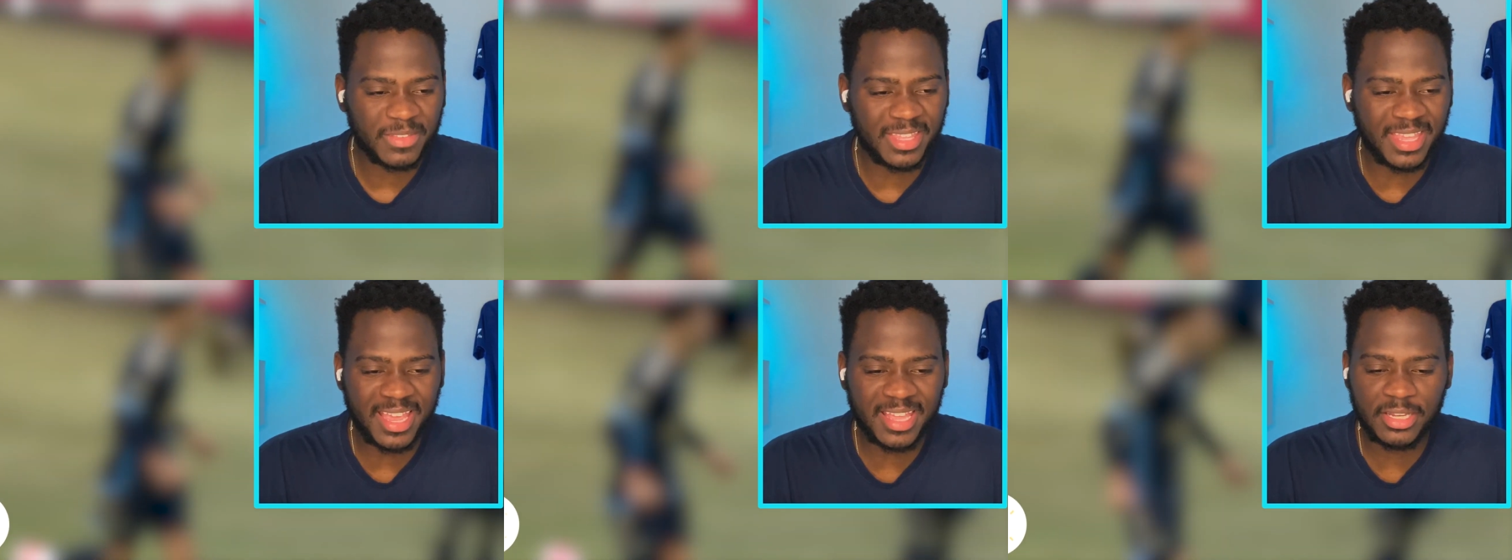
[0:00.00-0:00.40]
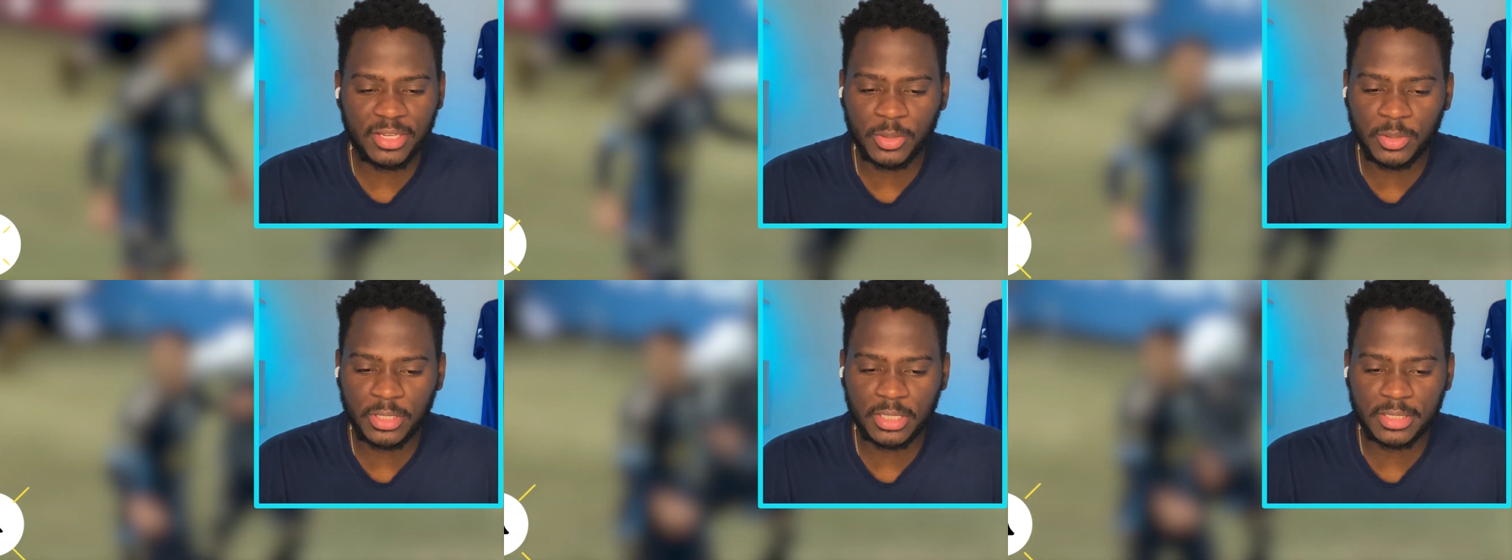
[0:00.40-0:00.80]
Yeah, the
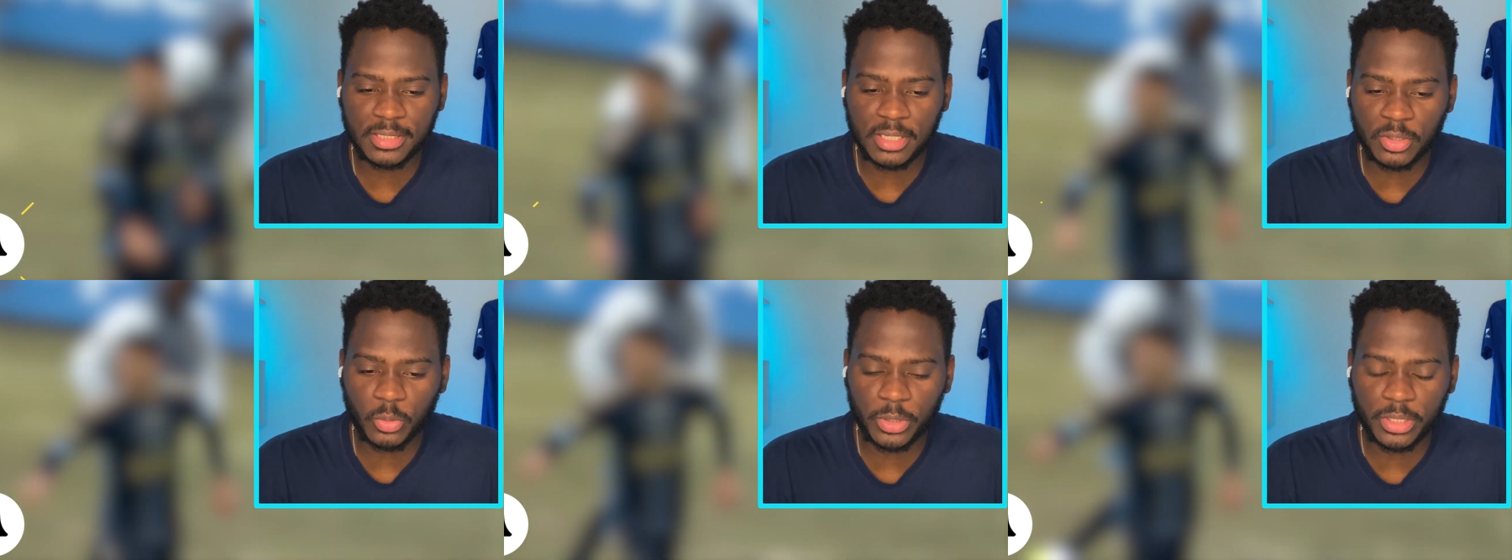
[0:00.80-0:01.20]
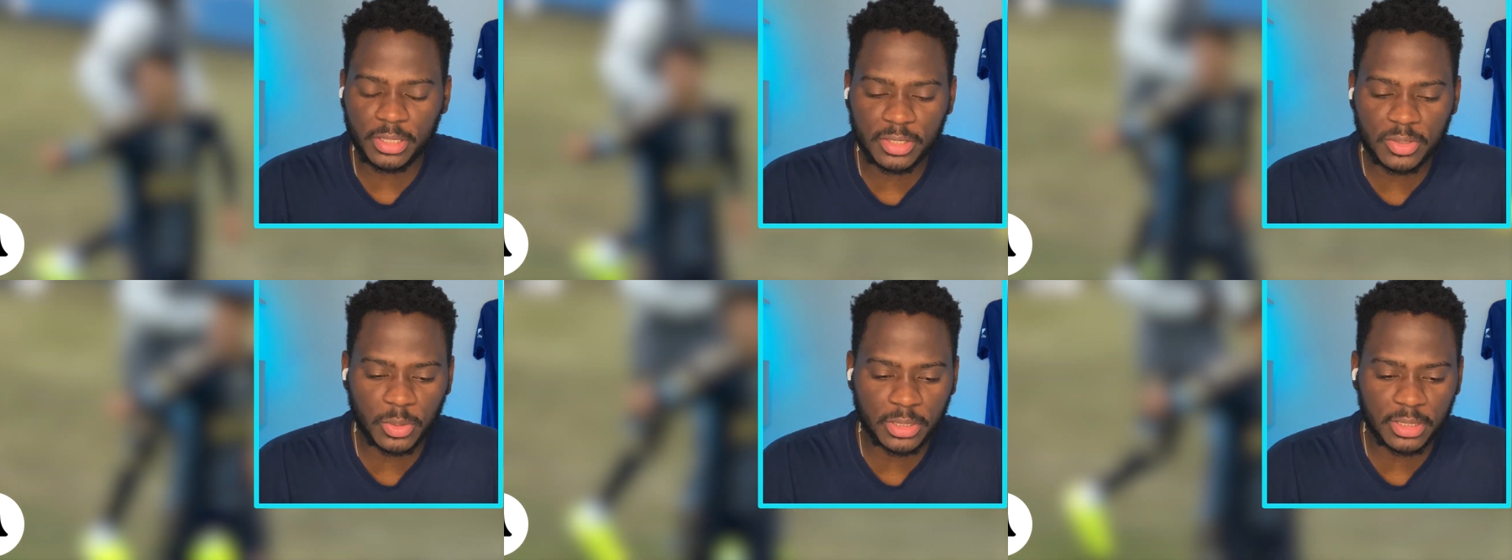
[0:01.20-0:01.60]
Union is gonna win
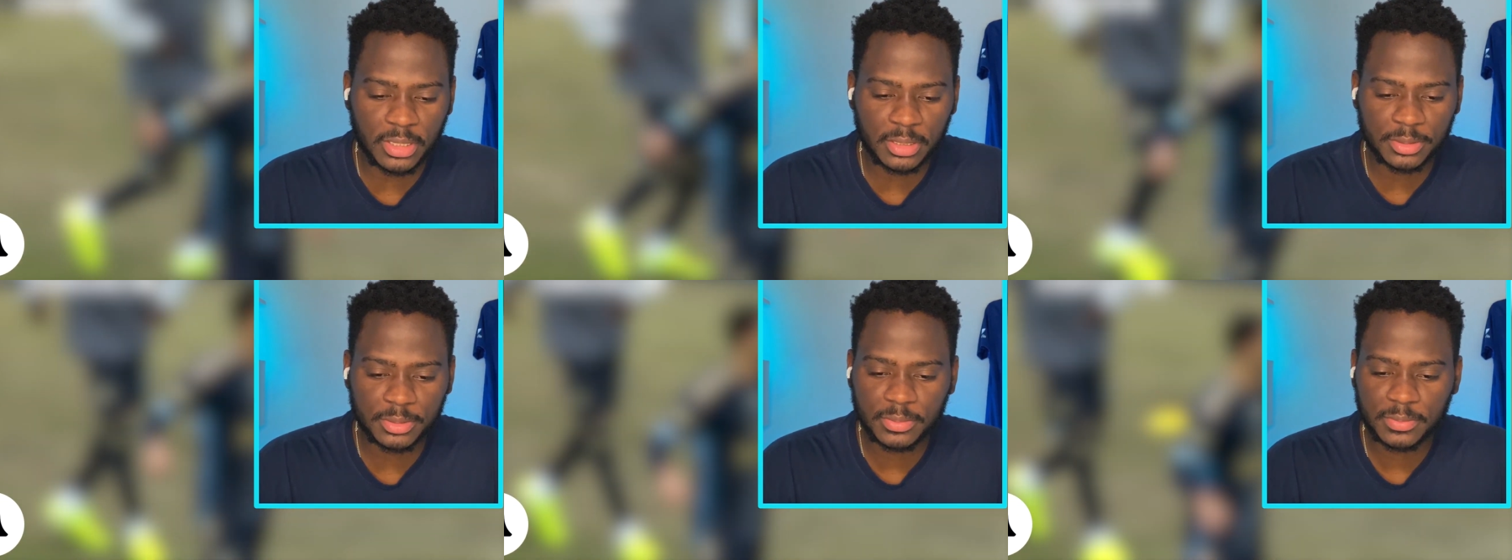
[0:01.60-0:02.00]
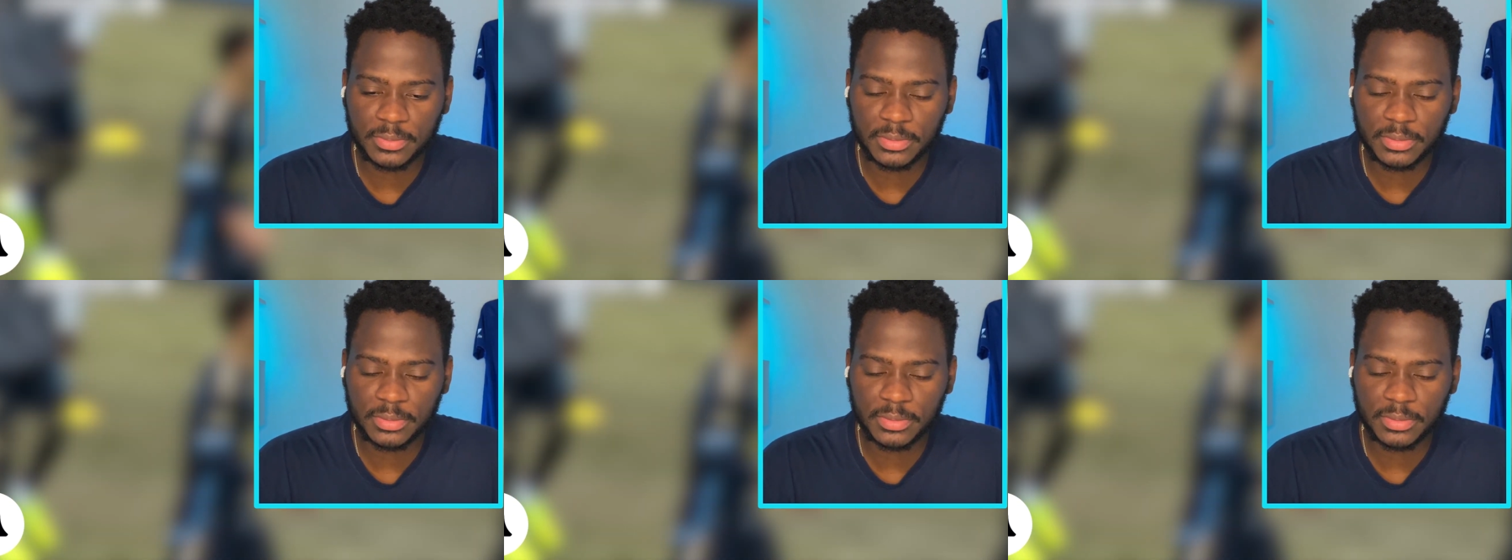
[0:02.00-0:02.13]
this one now.